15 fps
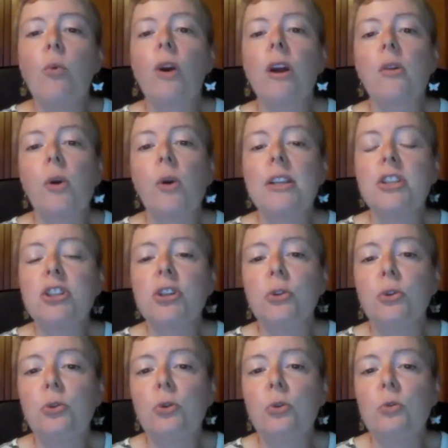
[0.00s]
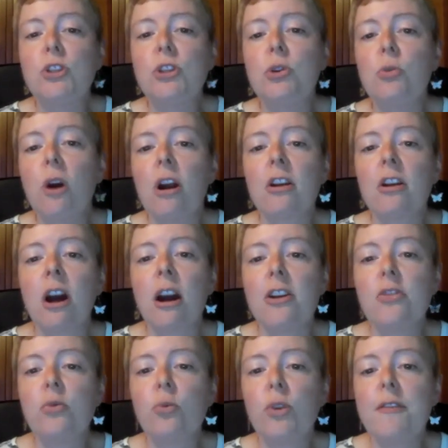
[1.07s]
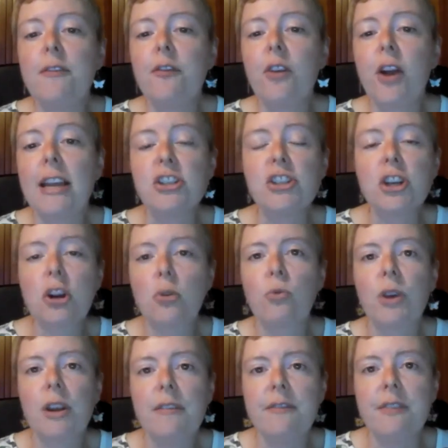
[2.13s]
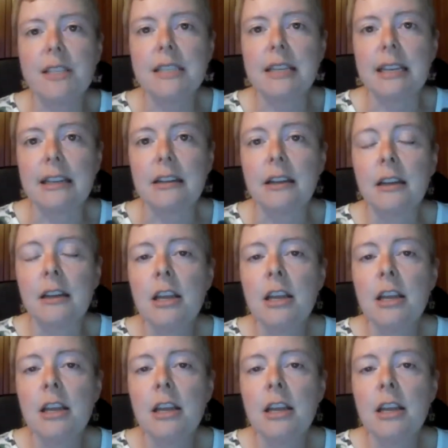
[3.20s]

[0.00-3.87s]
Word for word: We're going to do our garden refresh revisited.